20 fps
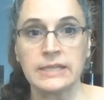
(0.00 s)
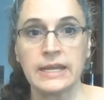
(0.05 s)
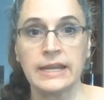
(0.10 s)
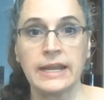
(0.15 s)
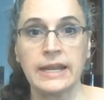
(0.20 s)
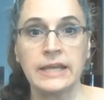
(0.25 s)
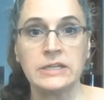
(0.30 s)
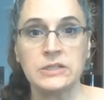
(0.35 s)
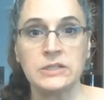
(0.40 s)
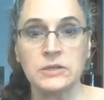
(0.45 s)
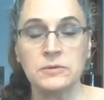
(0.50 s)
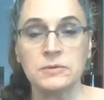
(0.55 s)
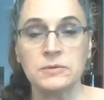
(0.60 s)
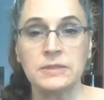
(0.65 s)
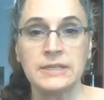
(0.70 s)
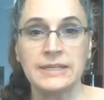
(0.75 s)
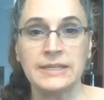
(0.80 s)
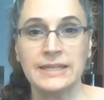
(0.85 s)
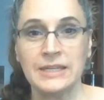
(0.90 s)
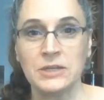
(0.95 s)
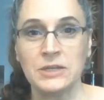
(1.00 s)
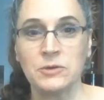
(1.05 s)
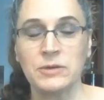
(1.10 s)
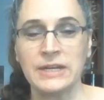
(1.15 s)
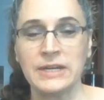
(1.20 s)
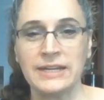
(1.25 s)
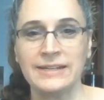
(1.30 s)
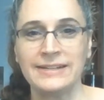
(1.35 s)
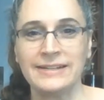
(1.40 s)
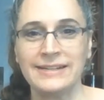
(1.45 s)
And I don't think He
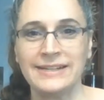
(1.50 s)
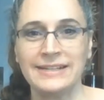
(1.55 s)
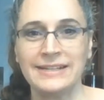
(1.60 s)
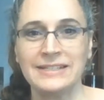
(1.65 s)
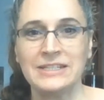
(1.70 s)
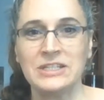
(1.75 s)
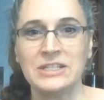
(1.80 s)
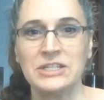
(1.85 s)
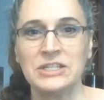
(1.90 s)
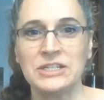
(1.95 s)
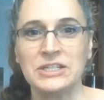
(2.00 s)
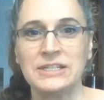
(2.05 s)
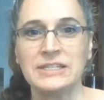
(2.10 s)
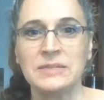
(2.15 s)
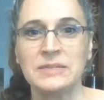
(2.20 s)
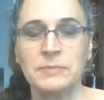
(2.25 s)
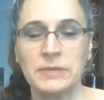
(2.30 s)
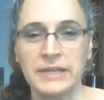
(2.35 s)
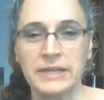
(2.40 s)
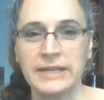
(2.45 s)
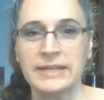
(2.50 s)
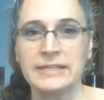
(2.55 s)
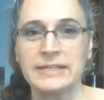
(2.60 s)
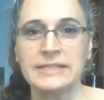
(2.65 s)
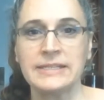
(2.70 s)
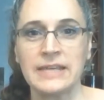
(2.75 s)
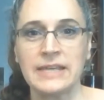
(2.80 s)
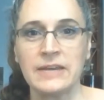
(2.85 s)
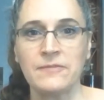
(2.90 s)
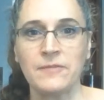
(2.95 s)
created us to just play it
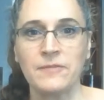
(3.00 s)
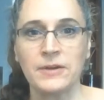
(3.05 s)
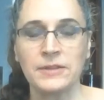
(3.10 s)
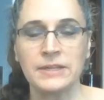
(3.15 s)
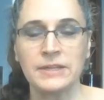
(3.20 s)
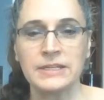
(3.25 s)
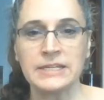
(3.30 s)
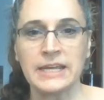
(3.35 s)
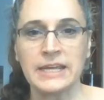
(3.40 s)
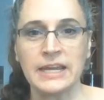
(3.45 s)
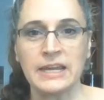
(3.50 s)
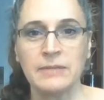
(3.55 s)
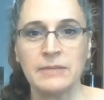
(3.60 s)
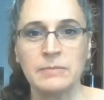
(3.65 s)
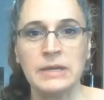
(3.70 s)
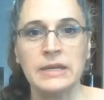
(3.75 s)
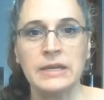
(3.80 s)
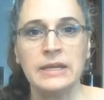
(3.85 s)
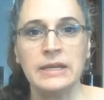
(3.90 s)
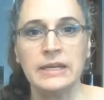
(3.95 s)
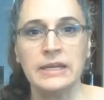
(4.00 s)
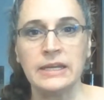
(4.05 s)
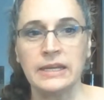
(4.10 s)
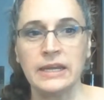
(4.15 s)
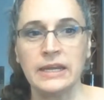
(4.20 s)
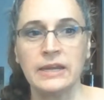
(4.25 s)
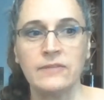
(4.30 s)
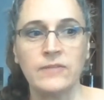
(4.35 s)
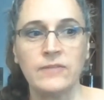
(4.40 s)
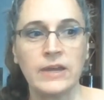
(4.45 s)
safe all the time. He
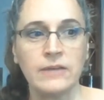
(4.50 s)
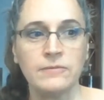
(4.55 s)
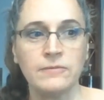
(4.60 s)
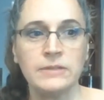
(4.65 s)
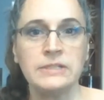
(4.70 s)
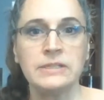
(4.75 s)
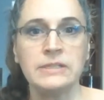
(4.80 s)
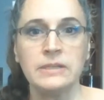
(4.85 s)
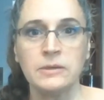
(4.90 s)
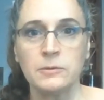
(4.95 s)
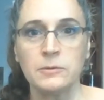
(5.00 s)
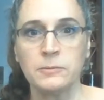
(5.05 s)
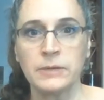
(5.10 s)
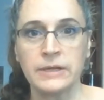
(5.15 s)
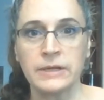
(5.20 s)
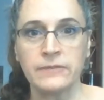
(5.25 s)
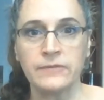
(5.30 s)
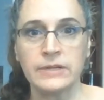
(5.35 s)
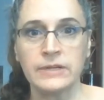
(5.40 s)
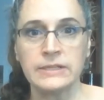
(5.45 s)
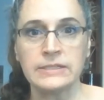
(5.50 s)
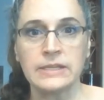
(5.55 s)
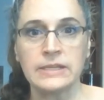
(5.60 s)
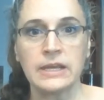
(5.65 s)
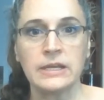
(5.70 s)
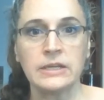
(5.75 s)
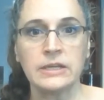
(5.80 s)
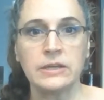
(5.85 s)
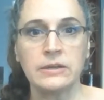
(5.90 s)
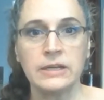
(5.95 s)
gave every single one of us a
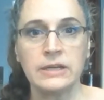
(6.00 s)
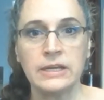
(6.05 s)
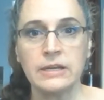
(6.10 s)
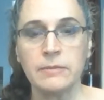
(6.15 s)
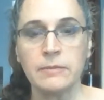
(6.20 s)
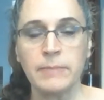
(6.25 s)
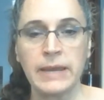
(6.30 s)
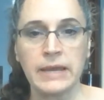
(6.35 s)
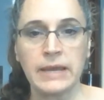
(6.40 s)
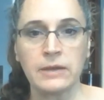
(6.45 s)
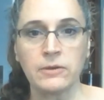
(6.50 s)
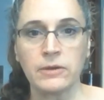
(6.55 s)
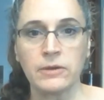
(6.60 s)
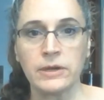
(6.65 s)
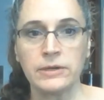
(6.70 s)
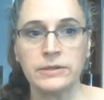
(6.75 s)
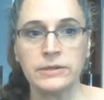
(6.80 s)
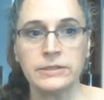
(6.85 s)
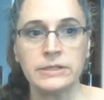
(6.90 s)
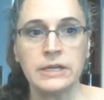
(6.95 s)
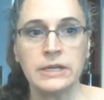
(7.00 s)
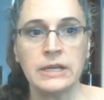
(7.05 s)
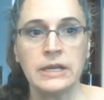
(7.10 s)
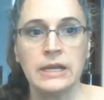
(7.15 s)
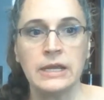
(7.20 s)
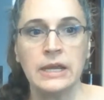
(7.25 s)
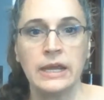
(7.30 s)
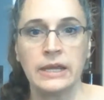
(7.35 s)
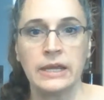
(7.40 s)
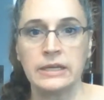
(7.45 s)
unique background,
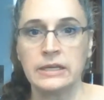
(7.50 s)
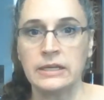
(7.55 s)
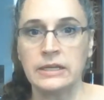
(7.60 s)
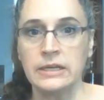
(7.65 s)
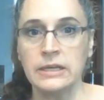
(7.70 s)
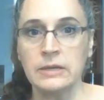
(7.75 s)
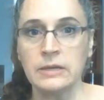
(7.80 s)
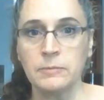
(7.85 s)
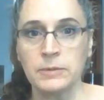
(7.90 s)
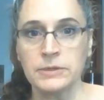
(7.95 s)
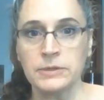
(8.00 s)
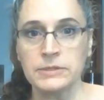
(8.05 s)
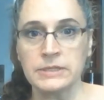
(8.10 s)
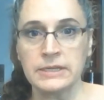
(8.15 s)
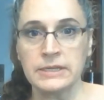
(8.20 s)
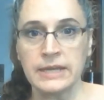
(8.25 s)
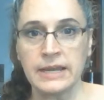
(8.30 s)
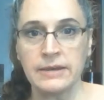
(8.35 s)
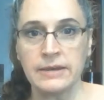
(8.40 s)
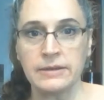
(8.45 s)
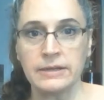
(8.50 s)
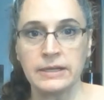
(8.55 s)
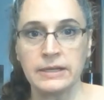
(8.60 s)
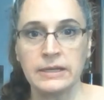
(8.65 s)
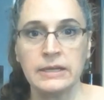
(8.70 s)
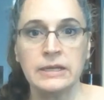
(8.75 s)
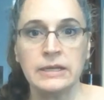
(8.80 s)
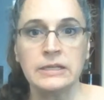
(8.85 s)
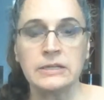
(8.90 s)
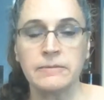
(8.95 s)
a unique personality
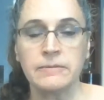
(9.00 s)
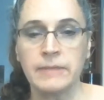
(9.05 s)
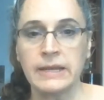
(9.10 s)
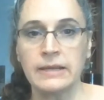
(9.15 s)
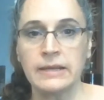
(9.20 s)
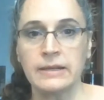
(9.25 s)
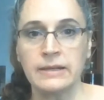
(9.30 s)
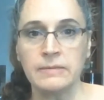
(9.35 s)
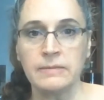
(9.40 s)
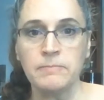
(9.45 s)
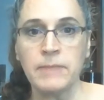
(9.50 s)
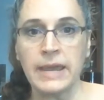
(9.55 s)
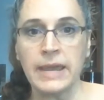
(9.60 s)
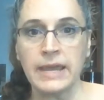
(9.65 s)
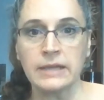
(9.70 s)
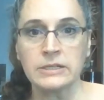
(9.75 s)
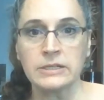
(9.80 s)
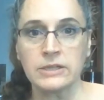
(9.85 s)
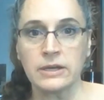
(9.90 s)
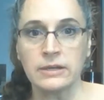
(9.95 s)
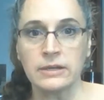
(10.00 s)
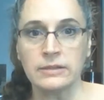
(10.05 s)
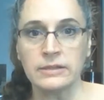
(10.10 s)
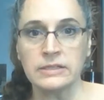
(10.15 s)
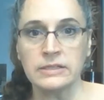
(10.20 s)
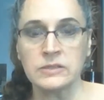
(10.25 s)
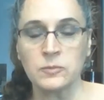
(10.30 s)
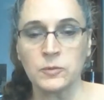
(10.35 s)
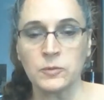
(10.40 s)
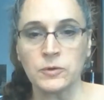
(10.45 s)
to make an impact on
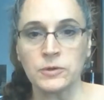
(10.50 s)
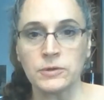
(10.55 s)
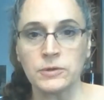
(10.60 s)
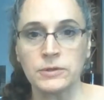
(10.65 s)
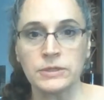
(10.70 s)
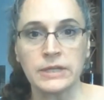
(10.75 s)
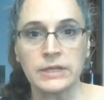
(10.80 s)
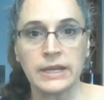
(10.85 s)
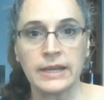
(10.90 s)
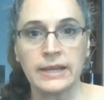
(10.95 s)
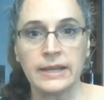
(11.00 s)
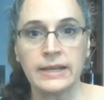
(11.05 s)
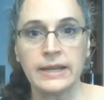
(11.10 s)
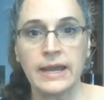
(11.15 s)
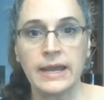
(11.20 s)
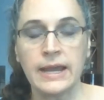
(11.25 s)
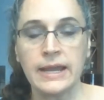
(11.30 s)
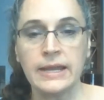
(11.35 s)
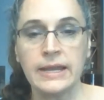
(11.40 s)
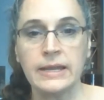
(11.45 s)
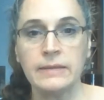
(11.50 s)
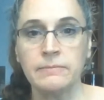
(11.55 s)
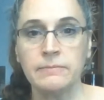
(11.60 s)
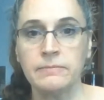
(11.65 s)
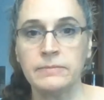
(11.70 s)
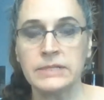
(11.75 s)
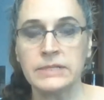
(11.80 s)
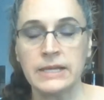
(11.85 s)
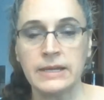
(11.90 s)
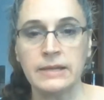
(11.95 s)
this world. And I am
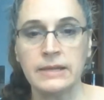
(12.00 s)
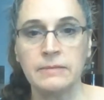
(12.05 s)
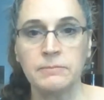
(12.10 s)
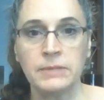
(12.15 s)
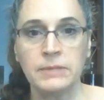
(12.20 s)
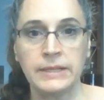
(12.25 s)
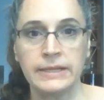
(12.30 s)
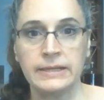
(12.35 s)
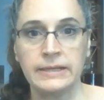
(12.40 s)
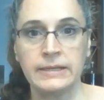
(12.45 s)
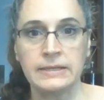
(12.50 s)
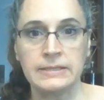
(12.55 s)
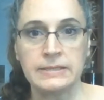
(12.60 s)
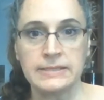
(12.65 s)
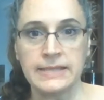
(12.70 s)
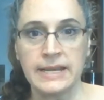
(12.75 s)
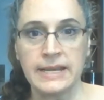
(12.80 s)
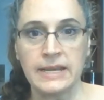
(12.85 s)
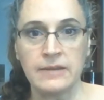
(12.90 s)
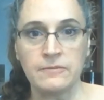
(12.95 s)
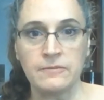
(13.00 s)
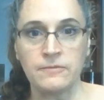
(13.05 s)
done playing it safe.